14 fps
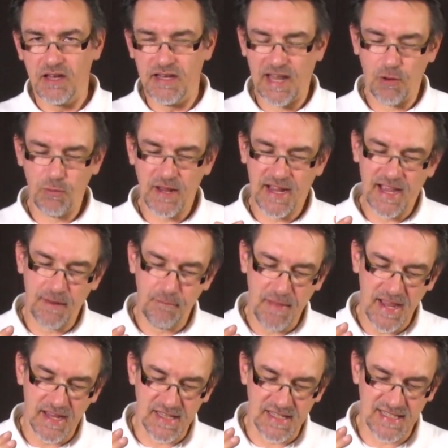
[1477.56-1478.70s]
Now we can
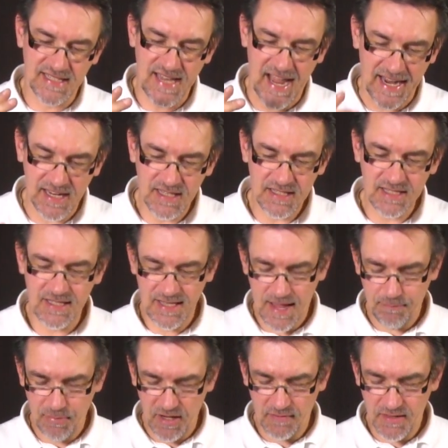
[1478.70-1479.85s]
make a second
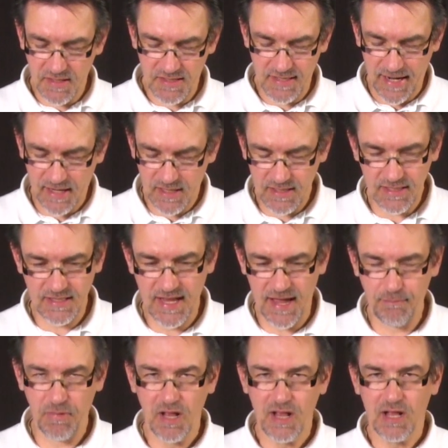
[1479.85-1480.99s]
step, and in the second
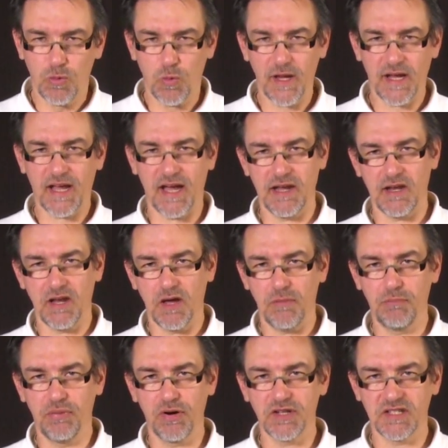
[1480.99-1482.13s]
step we can
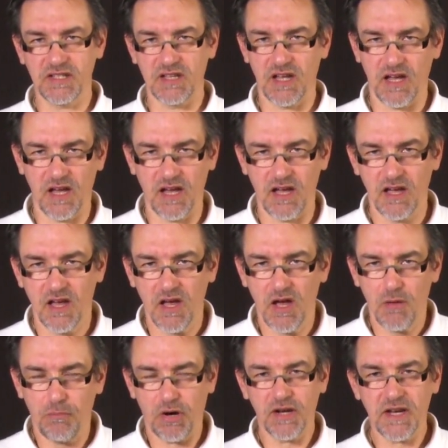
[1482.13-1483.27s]
put
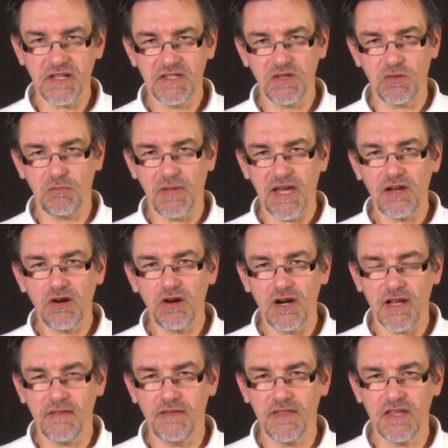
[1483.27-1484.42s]
potentiometer
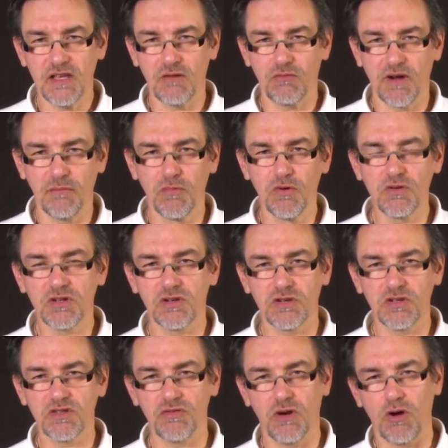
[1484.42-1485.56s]
in the remote
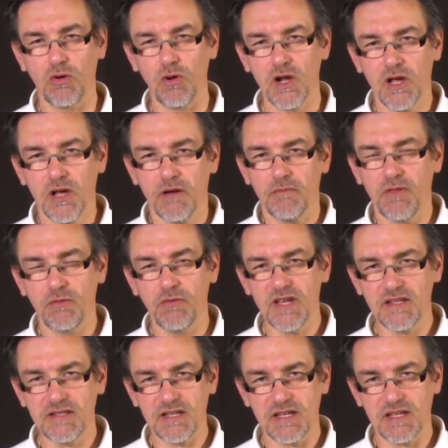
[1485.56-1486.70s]
control. The
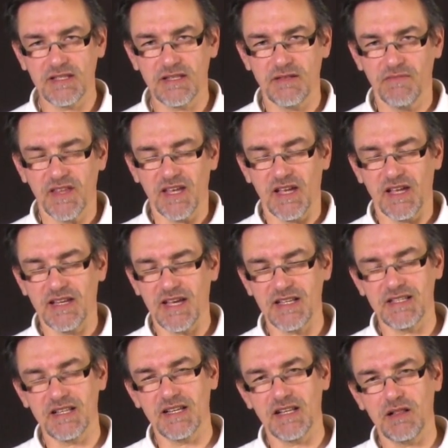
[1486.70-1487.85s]
reason is it
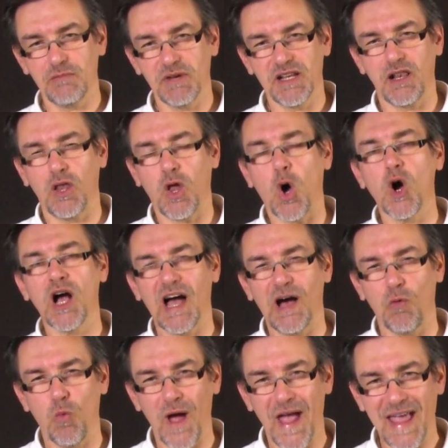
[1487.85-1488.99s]
has a little bit longer
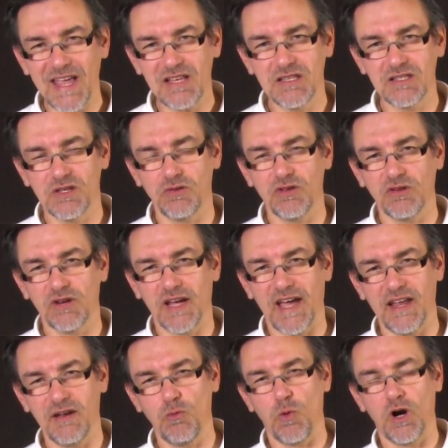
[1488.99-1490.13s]
way, so you
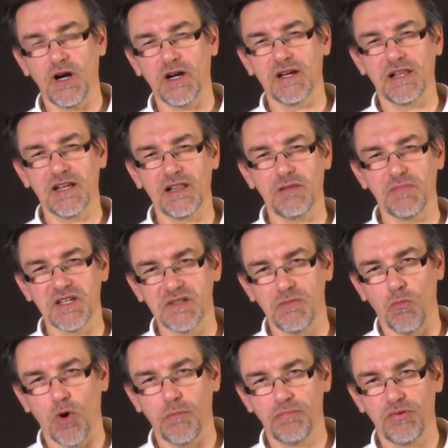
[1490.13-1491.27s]
can work a little bit
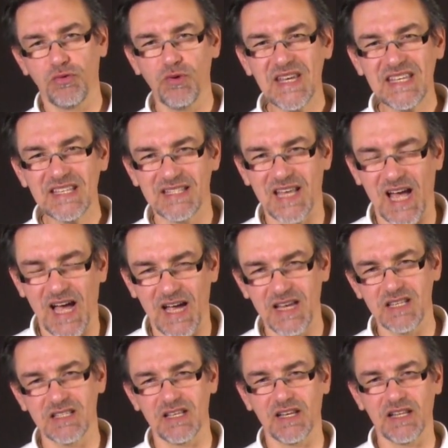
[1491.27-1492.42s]
more
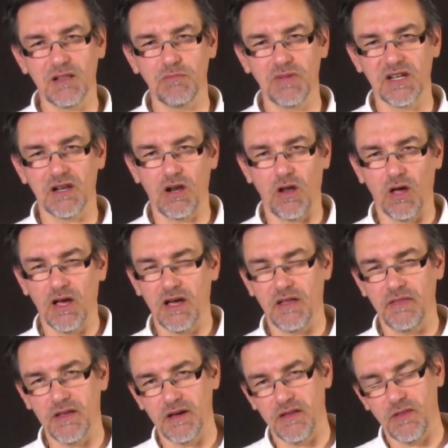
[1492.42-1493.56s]
precise, a little bit
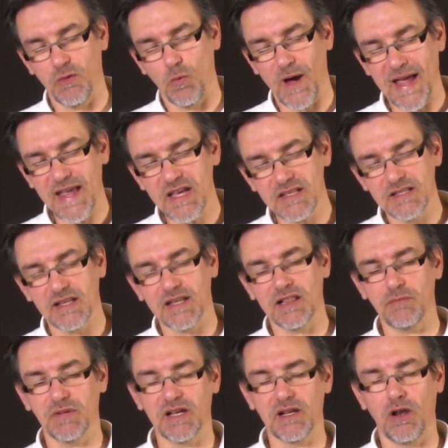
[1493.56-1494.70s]
the way is a
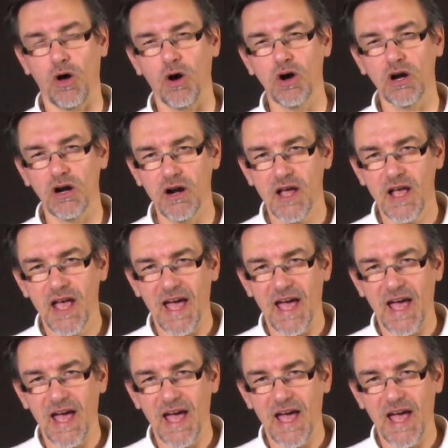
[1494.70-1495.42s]
little bit longer.